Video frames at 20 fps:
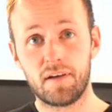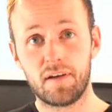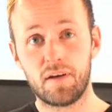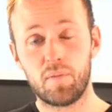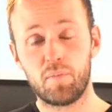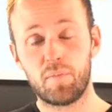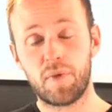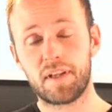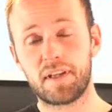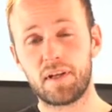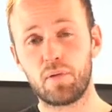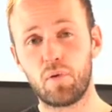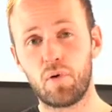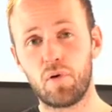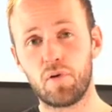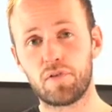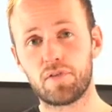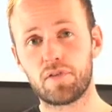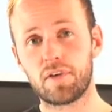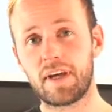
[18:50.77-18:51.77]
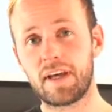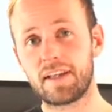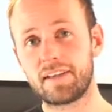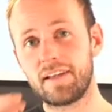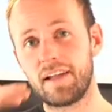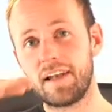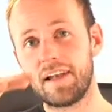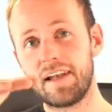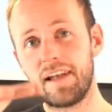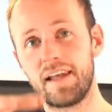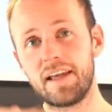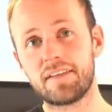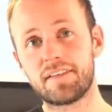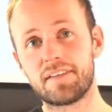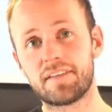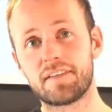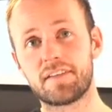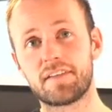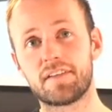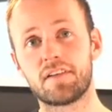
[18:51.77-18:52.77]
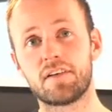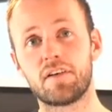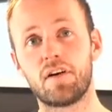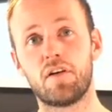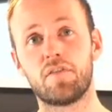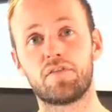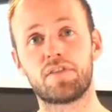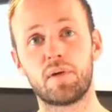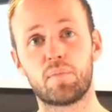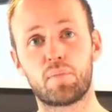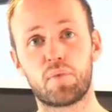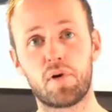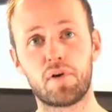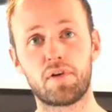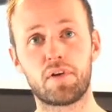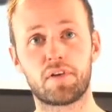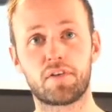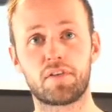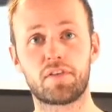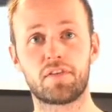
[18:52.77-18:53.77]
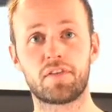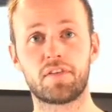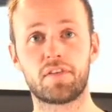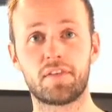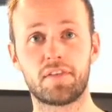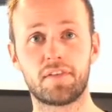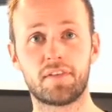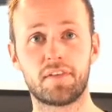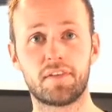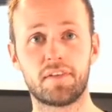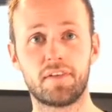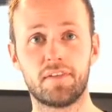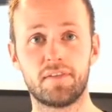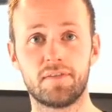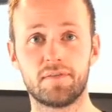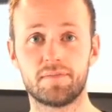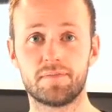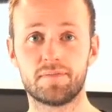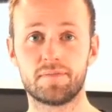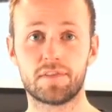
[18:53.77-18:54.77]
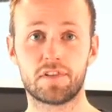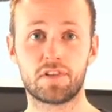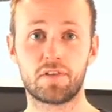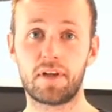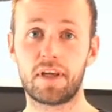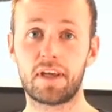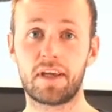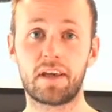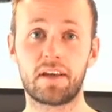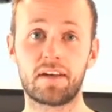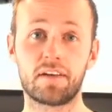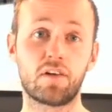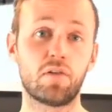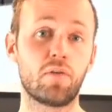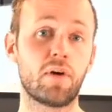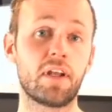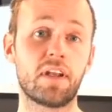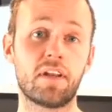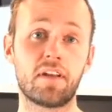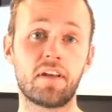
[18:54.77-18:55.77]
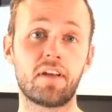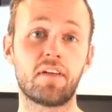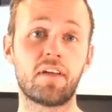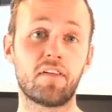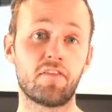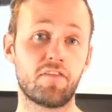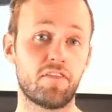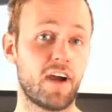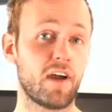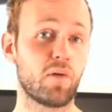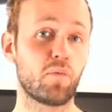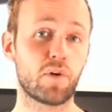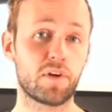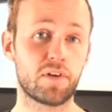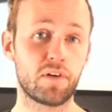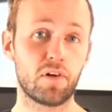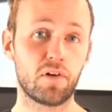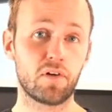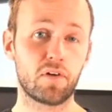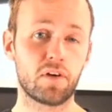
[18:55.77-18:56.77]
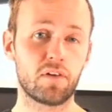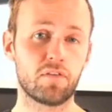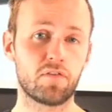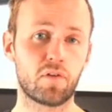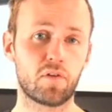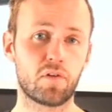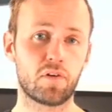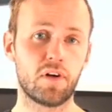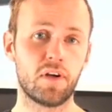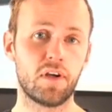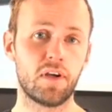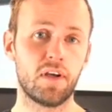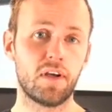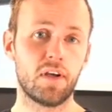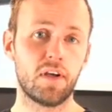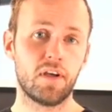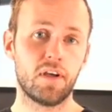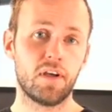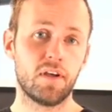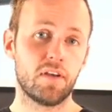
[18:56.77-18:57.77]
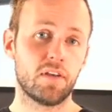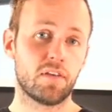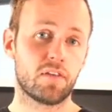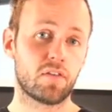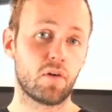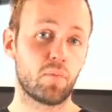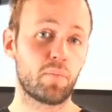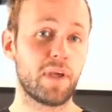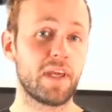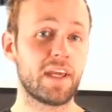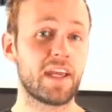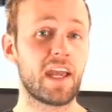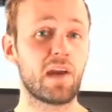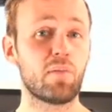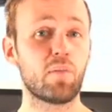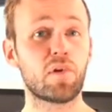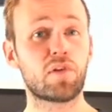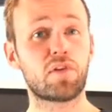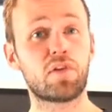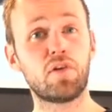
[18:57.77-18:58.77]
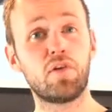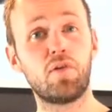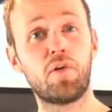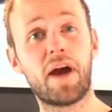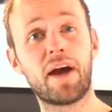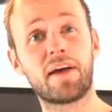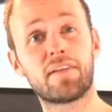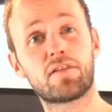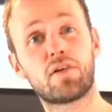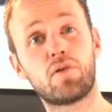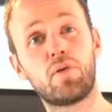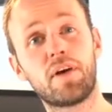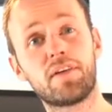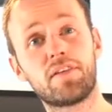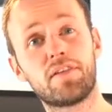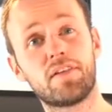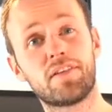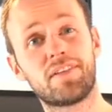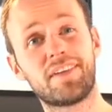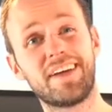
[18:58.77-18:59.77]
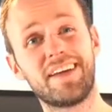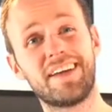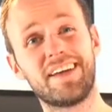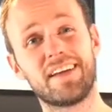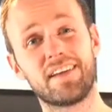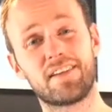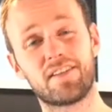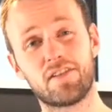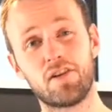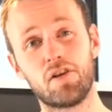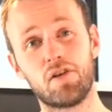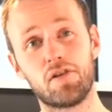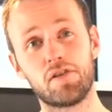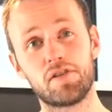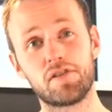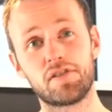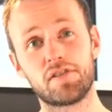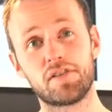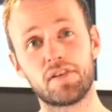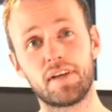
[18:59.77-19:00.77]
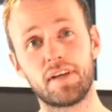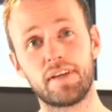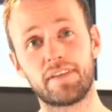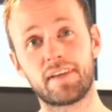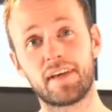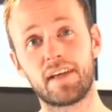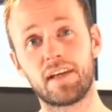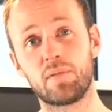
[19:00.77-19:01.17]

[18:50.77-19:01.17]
but they will also get the list of the products, so they can go in and find what you're looking for. So being able to ask questions in the search is getting